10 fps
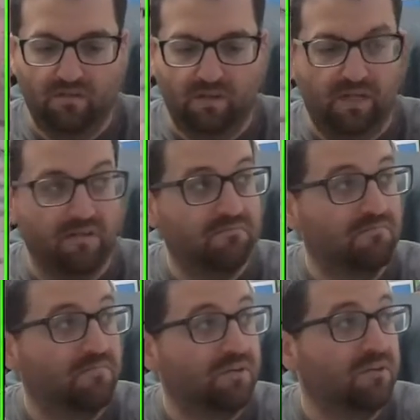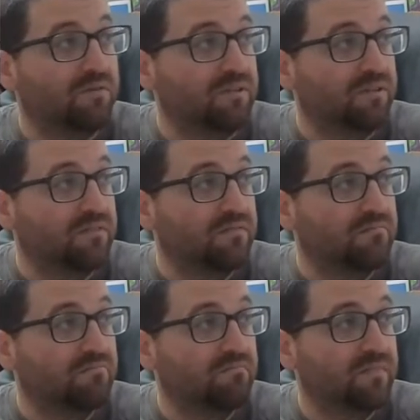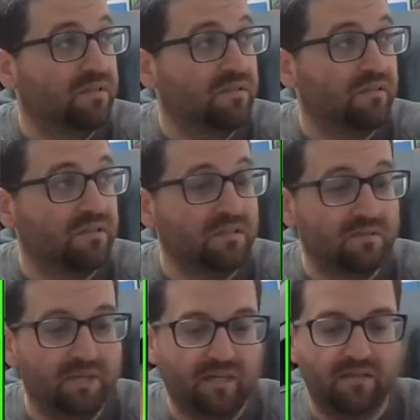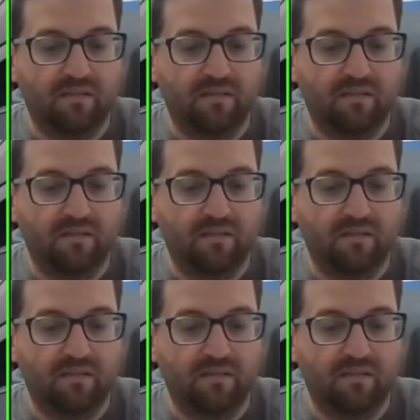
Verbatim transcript: Yeah, reading things on the back.